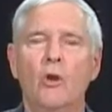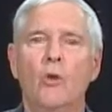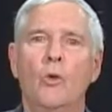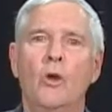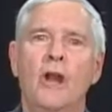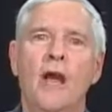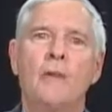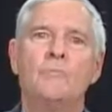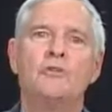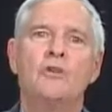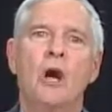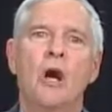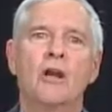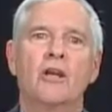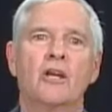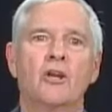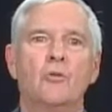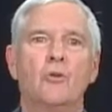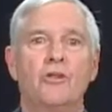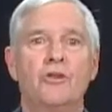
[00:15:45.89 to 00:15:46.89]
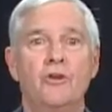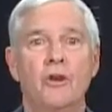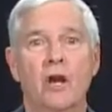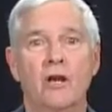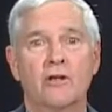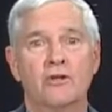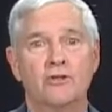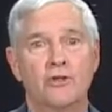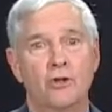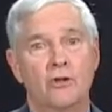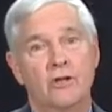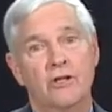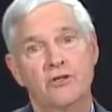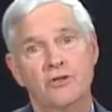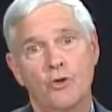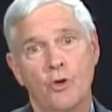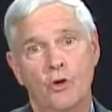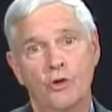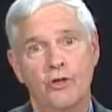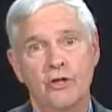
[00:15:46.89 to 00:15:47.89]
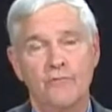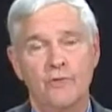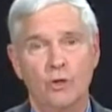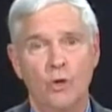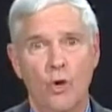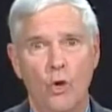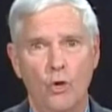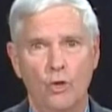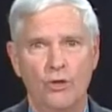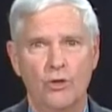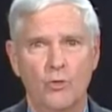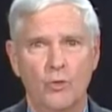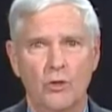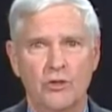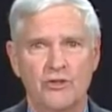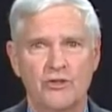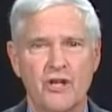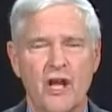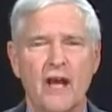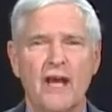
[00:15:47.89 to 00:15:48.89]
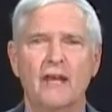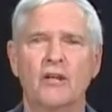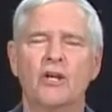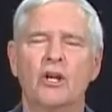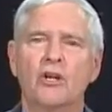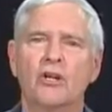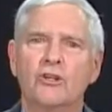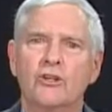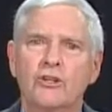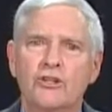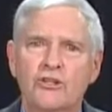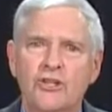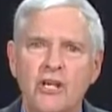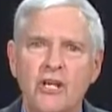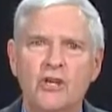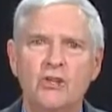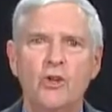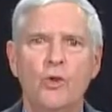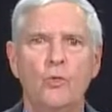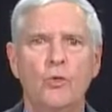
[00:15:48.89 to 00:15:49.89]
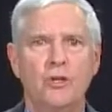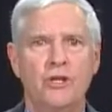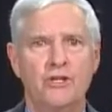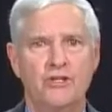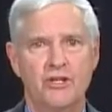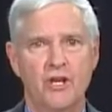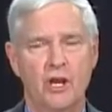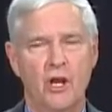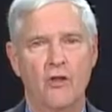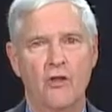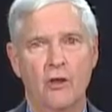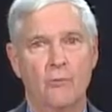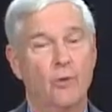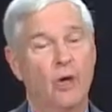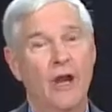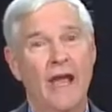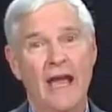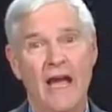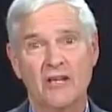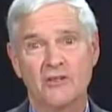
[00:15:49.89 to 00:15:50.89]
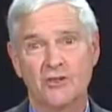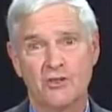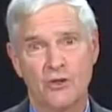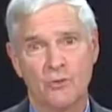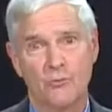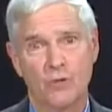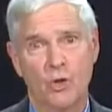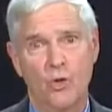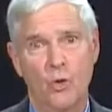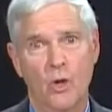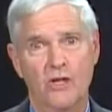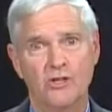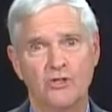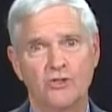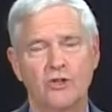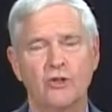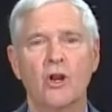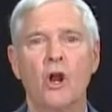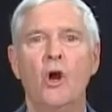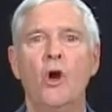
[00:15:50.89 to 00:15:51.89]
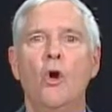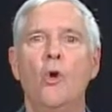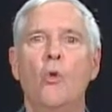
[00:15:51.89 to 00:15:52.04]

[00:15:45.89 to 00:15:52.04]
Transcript: When I'm talking with young attorneys or even older ones, I continually tell them or ask them the question,